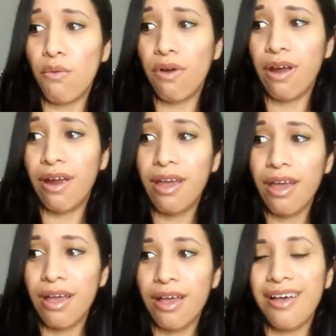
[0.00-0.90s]
Or
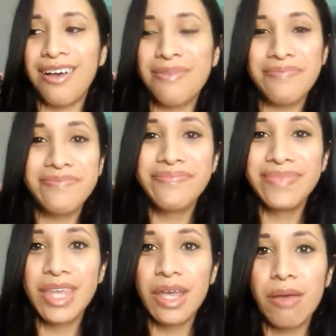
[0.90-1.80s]

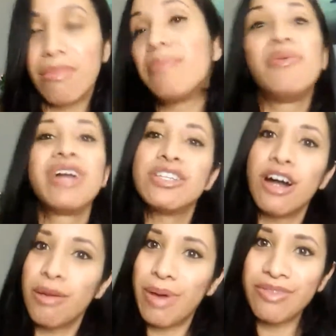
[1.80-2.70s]
maybe we could
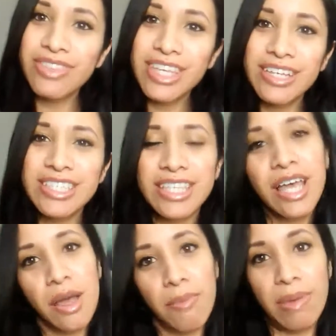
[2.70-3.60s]
talk about this.
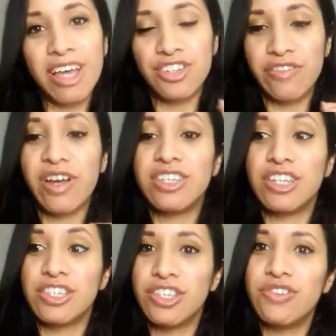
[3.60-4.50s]
Maybe I should find
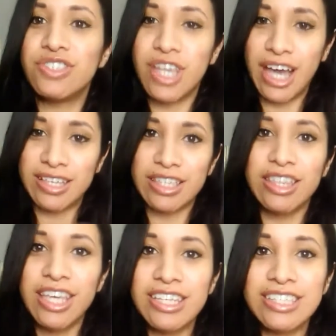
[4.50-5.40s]
an excuse to
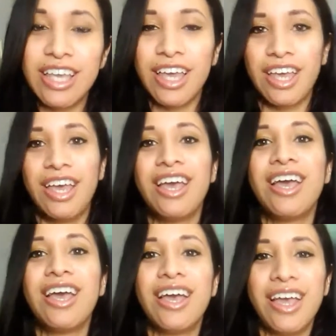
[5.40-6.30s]
ask this.
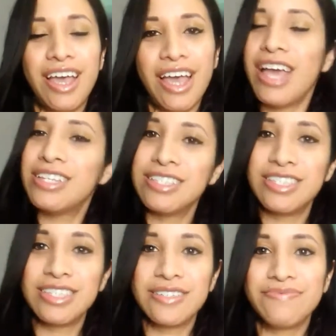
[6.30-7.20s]

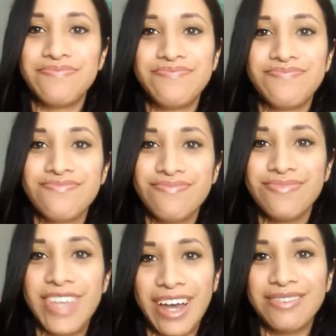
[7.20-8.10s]
And
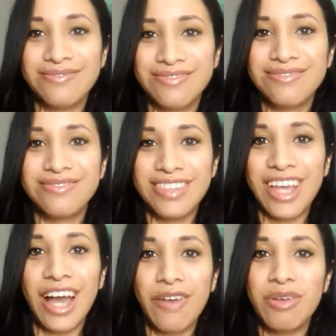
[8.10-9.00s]
yeah,
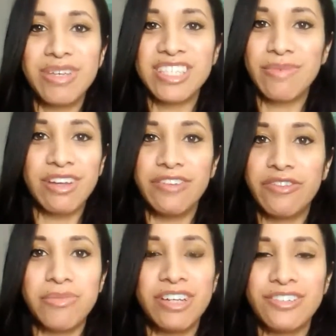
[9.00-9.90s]
I would be smiling
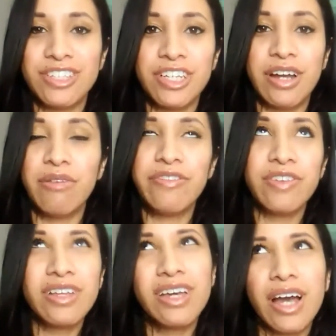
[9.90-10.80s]
from ear to ear. I would
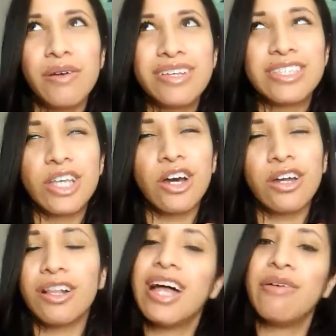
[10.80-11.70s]
feel like I was
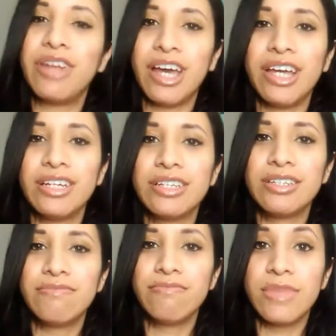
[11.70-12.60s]
on cloud 9.
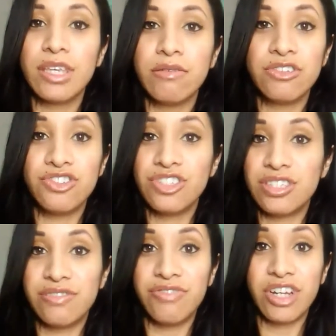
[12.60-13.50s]
It was
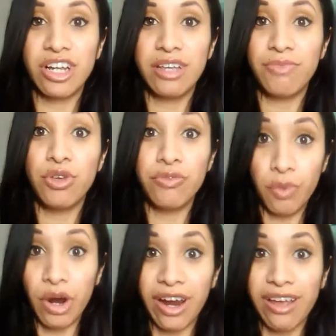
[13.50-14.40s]
just very
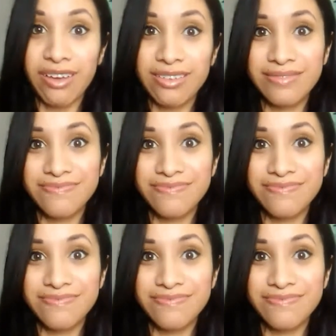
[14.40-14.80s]
euphoric.